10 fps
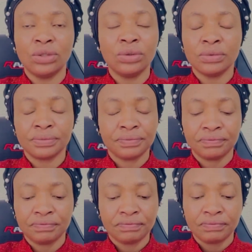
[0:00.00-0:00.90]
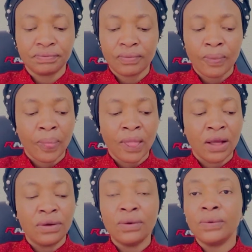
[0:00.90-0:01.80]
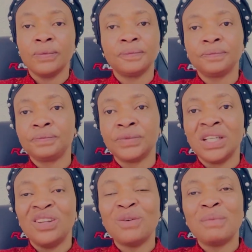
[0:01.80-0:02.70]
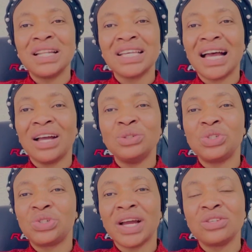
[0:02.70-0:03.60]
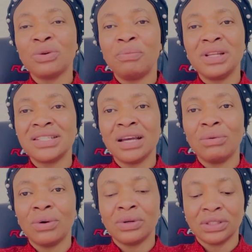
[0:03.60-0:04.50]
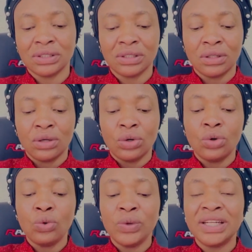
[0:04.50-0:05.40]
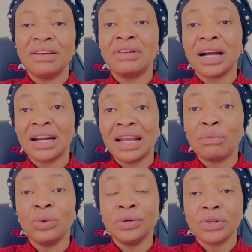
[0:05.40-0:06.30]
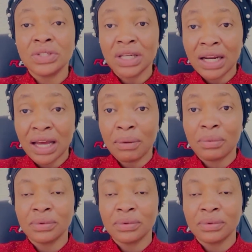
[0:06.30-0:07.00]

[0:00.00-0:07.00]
No. No. No matter how you try to please the world, who will never clap will not still clap.